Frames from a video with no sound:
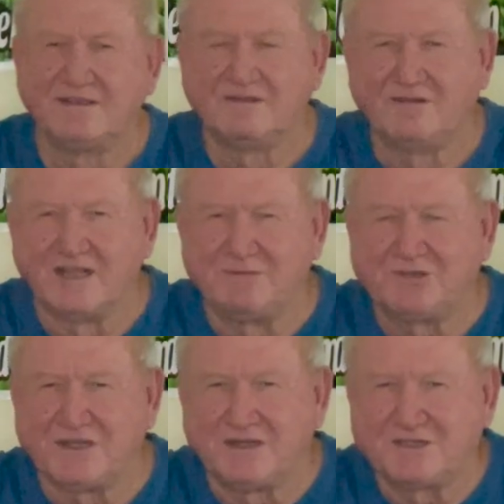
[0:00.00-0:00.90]
Well, I'm
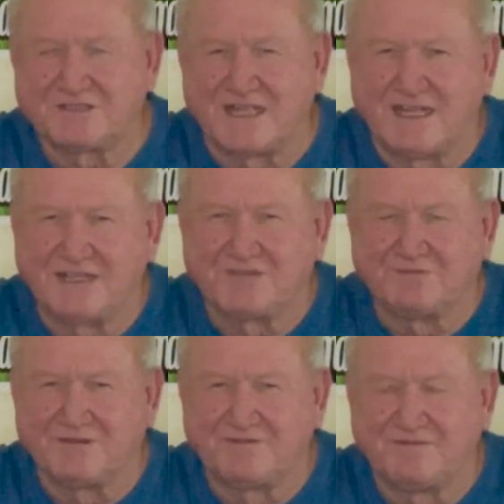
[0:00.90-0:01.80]
Johnny Sides
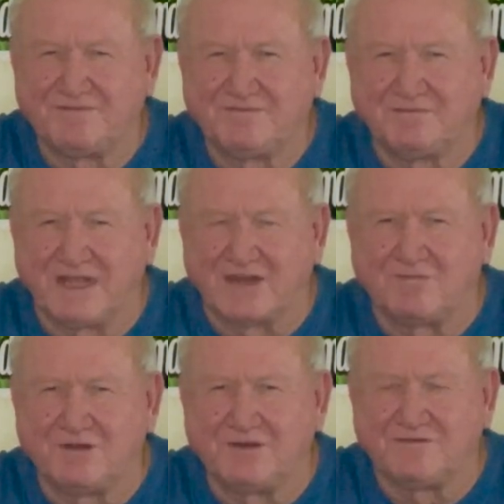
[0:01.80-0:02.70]
with Black
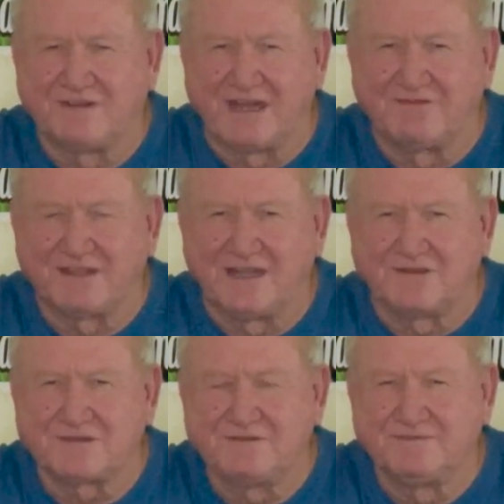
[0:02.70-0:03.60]
Wonder
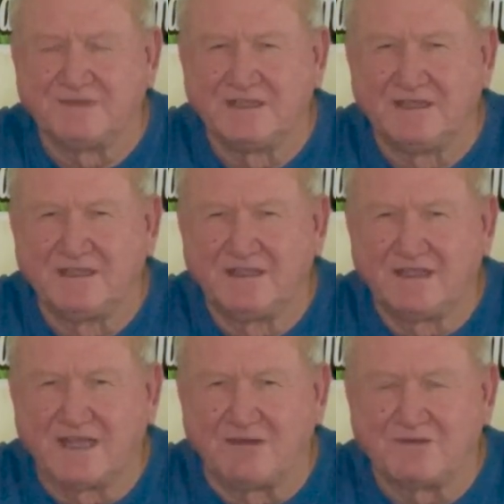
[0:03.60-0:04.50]
5000.
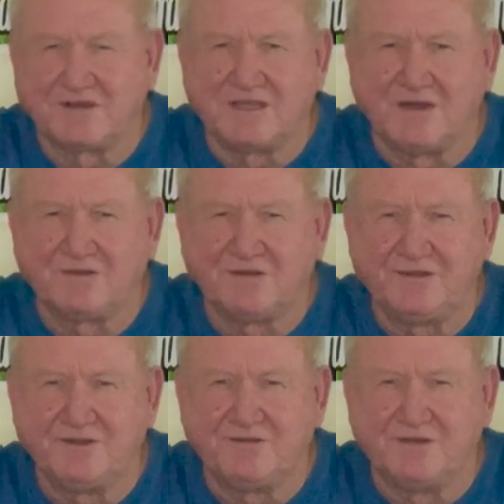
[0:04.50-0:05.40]
I want to talk to
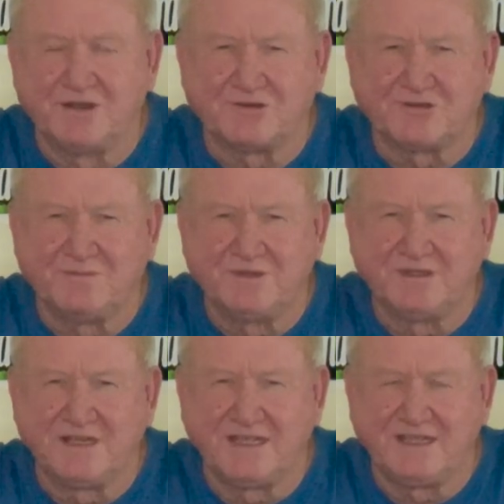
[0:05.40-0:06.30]
you nurserymen
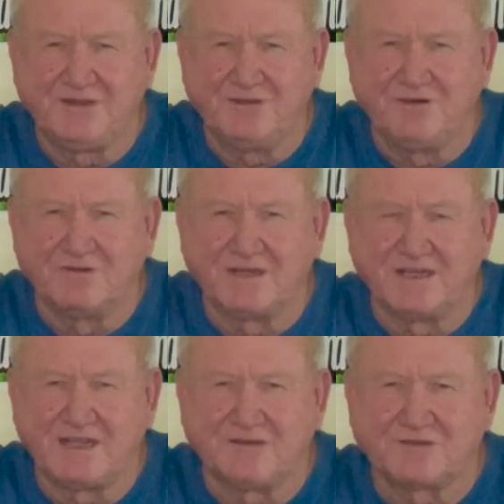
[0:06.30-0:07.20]
today, you
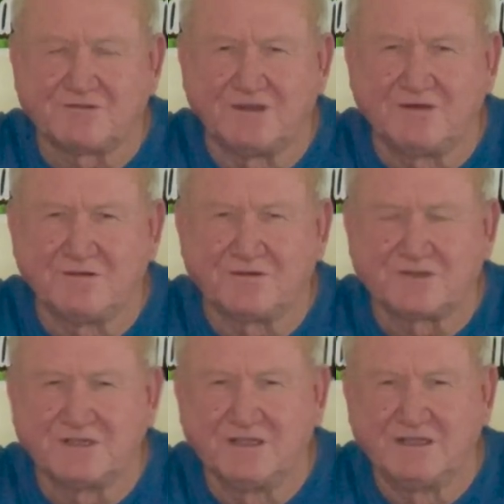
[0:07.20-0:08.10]
greenhouse growers,
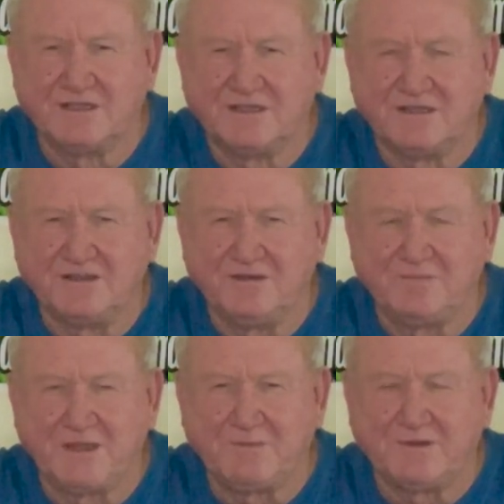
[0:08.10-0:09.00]
you
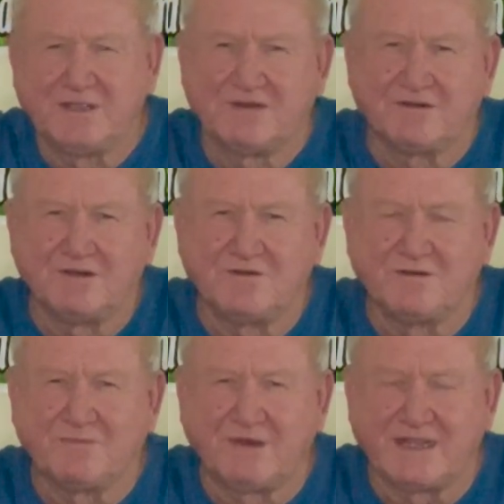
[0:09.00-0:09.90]
people that are
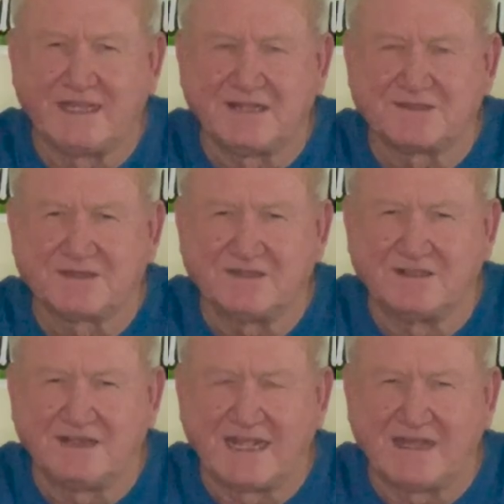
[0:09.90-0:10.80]
growing plants,
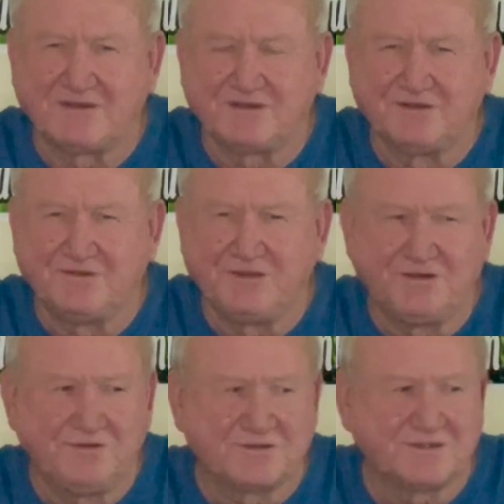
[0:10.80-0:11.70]
how to
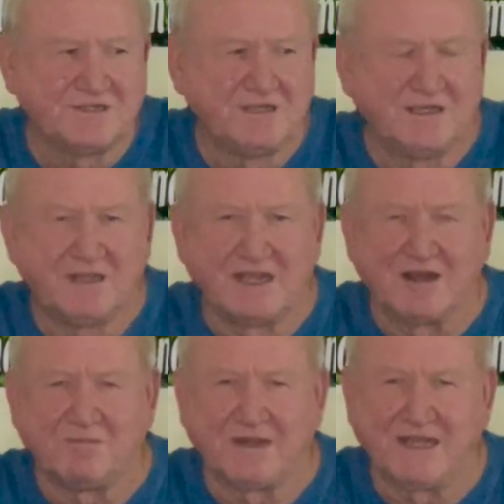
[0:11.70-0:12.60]
use
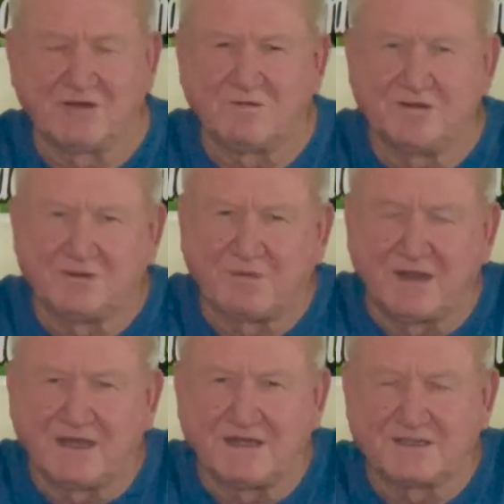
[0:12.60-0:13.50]
our Black Wonder
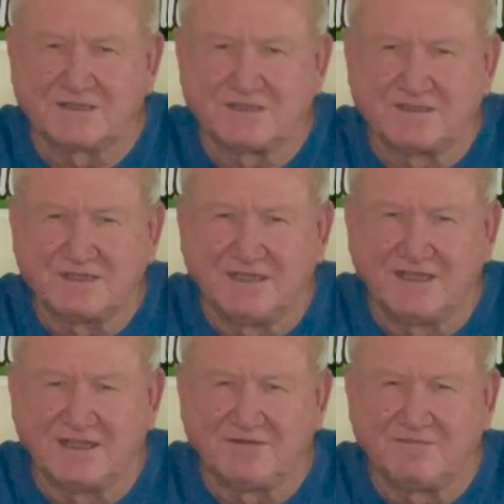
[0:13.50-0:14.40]
products
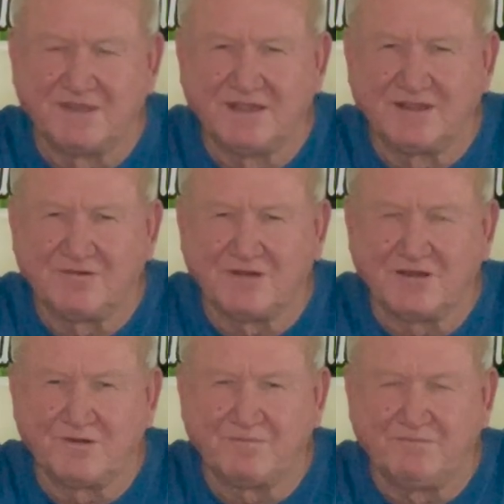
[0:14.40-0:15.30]
and
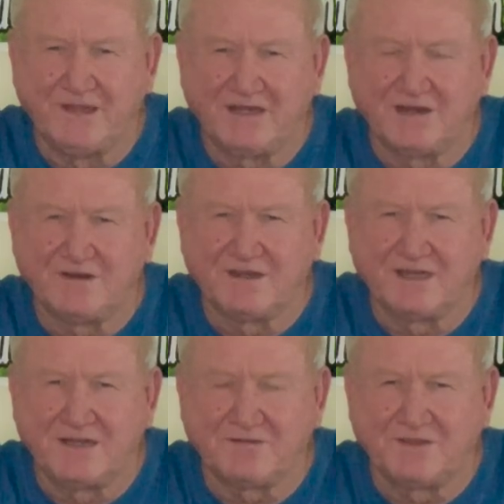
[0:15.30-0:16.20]
grow bigger and
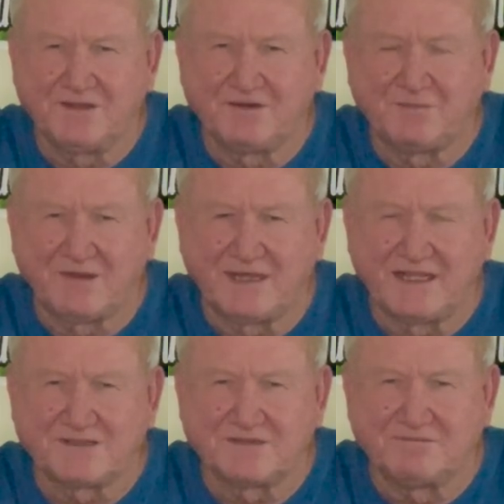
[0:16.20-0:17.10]
healthier
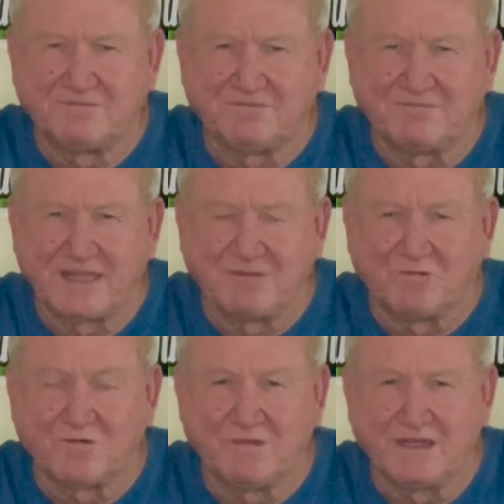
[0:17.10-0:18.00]
plants and make
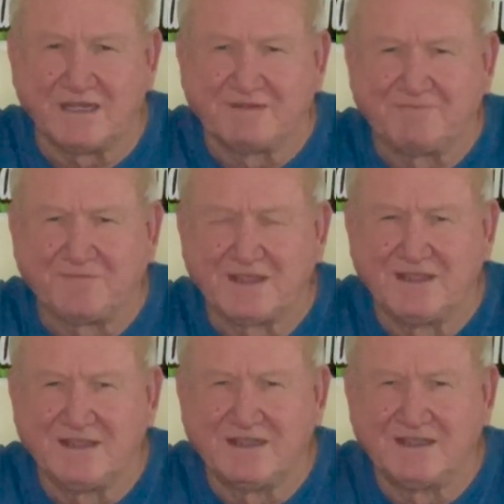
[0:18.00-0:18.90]
more money.
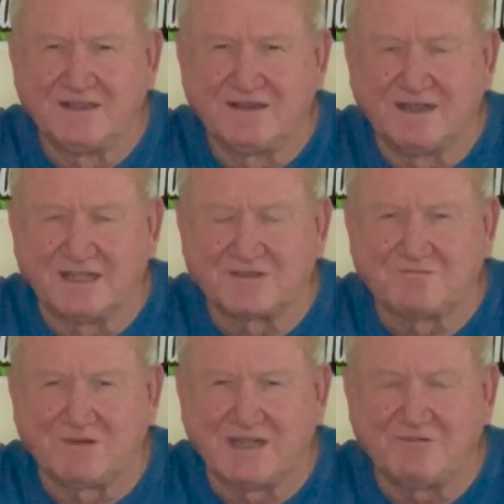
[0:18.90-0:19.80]
That's
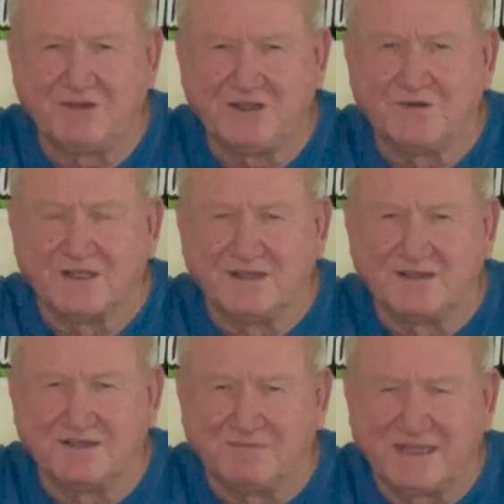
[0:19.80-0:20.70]
why we do
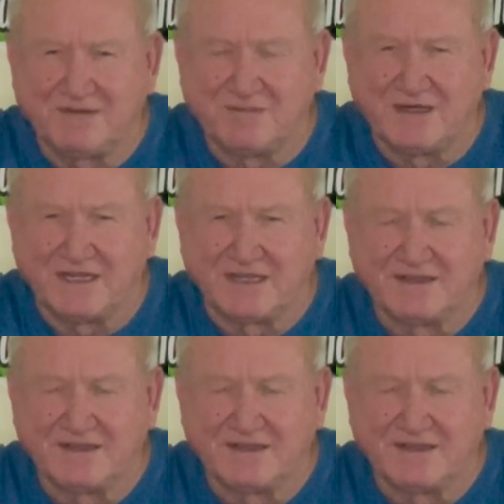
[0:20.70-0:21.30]
it, to make money.